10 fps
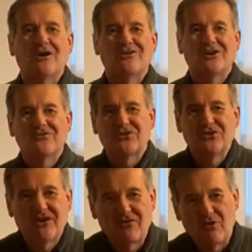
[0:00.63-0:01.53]
Good
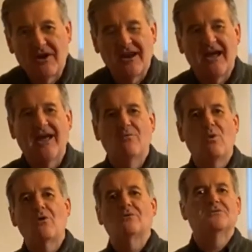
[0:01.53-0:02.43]
afternoon, everyone, and
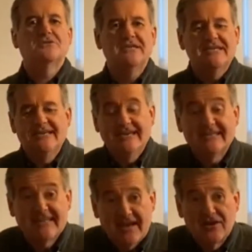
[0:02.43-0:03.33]
welcome to the
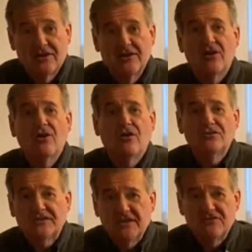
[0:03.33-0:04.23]
second of a
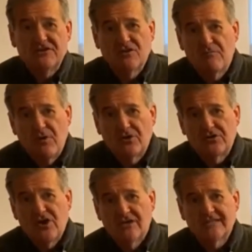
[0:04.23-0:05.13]
series of
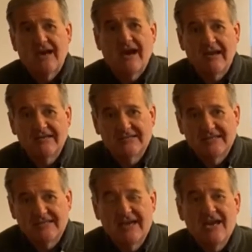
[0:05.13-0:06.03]
podcasts
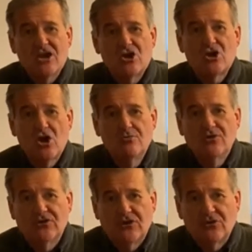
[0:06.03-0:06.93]
highlighting Go
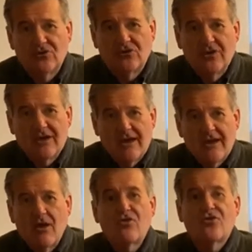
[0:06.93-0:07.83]
Brazil's
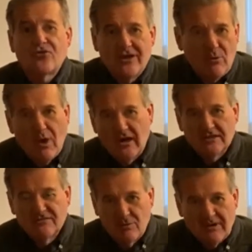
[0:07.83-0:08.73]
three
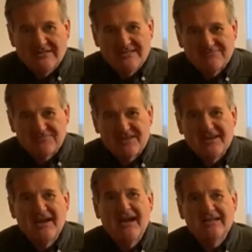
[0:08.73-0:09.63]
wines for winter.
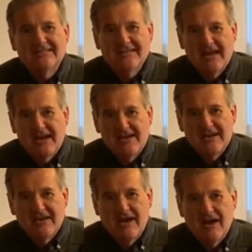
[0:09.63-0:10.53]

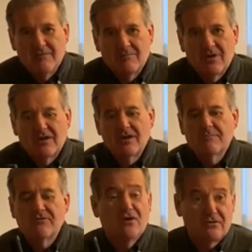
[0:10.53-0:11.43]
Today, I'm going to
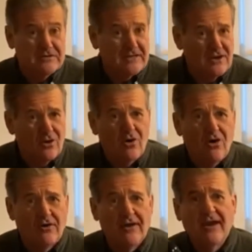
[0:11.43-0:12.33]
be focusing
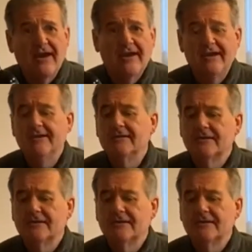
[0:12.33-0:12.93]
on a